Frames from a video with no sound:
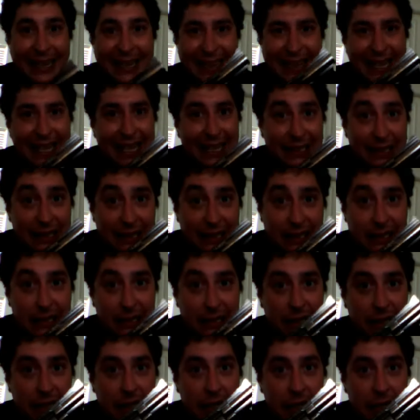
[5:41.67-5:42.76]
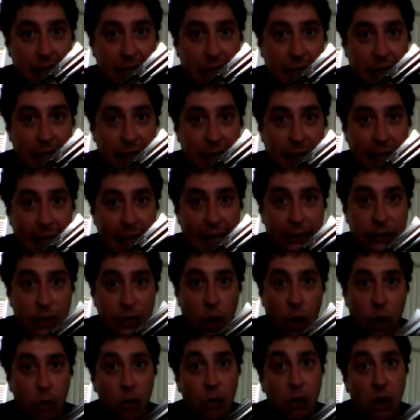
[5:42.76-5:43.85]
this is
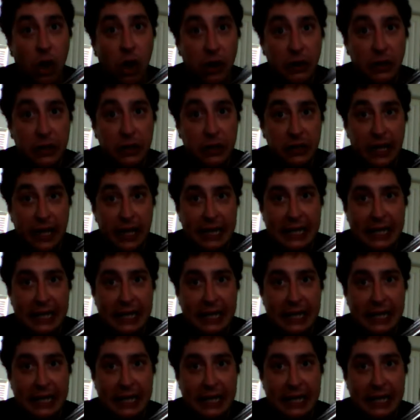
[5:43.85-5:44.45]
wholeheartedly